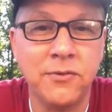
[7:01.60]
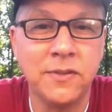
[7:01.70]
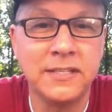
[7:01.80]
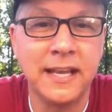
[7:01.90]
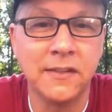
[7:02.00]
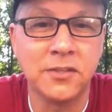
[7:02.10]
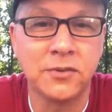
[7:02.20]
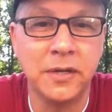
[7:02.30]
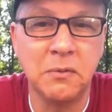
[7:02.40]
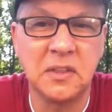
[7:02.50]
through the
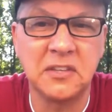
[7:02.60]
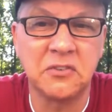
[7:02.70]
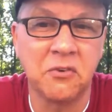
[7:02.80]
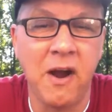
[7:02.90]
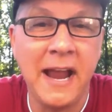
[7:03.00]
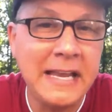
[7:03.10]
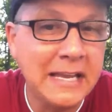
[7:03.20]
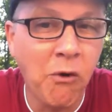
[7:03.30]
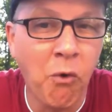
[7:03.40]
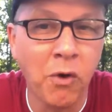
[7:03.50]
telescreen with this
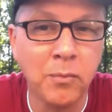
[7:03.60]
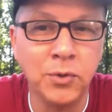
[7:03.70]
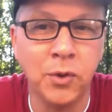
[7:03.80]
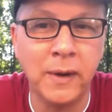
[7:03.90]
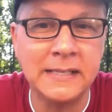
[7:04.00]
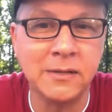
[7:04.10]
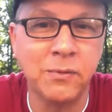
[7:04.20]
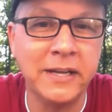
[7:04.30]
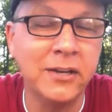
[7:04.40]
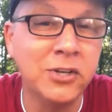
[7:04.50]
grinding, horrible noise, and
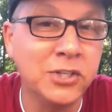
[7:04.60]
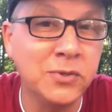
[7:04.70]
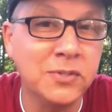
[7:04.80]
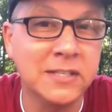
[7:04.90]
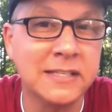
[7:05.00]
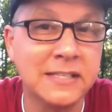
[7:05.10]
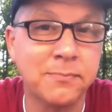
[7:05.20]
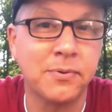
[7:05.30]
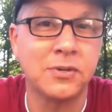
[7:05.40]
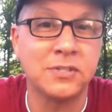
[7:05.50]
we're introduced to this
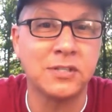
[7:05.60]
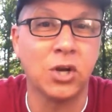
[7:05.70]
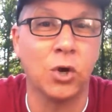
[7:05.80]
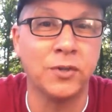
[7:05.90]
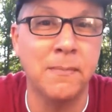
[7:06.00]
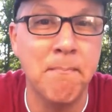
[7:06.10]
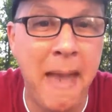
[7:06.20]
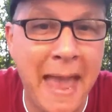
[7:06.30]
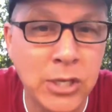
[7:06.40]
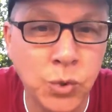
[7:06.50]
person called
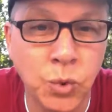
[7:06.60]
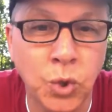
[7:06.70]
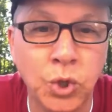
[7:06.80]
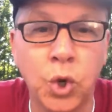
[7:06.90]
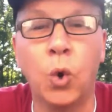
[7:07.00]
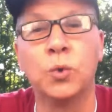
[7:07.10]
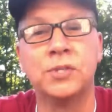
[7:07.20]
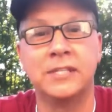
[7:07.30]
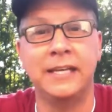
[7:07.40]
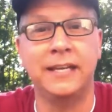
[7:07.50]
Emmanuel
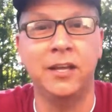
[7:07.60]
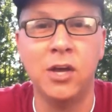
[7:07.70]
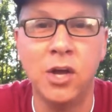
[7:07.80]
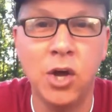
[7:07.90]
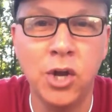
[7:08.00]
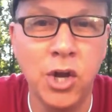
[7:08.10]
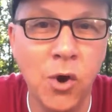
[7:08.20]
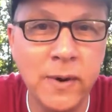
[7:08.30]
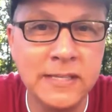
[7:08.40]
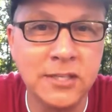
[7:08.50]
Goldstein,
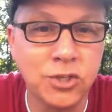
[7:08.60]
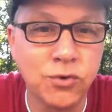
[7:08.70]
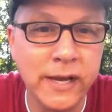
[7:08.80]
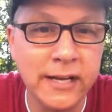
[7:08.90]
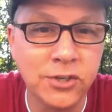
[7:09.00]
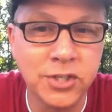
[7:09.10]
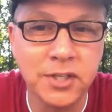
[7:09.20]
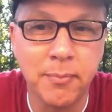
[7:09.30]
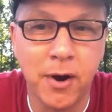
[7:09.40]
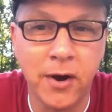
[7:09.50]
known as the traitor to
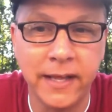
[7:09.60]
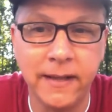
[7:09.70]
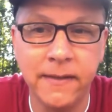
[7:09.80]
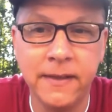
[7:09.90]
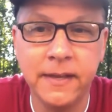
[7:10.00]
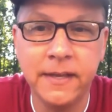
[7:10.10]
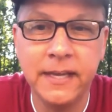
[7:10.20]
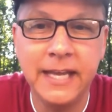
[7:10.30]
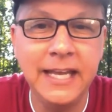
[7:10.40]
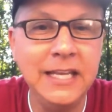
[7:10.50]
the party.
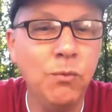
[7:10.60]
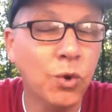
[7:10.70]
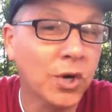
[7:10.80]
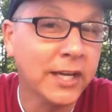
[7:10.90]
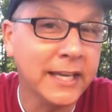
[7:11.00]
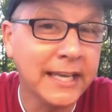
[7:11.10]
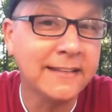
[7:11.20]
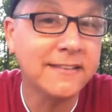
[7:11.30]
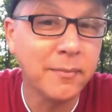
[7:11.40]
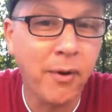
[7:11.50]
Any work
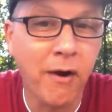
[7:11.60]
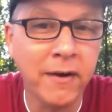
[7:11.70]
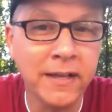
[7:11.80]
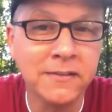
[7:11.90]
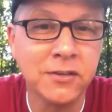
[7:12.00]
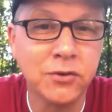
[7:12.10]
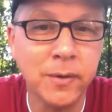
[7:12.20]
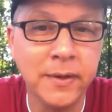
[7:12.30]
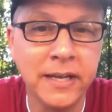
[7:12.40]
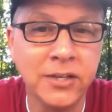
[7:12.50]
against the party is
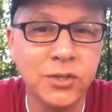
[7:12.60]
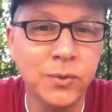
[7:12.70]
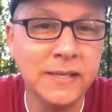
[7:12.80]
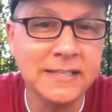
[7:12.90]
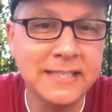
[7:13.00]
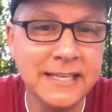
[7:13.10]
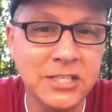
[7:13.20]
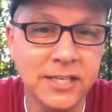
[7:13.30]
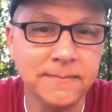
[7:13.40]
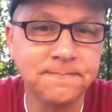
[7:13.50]
attributed to his
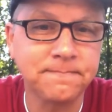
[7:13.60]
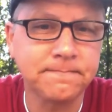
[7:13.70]
teaching.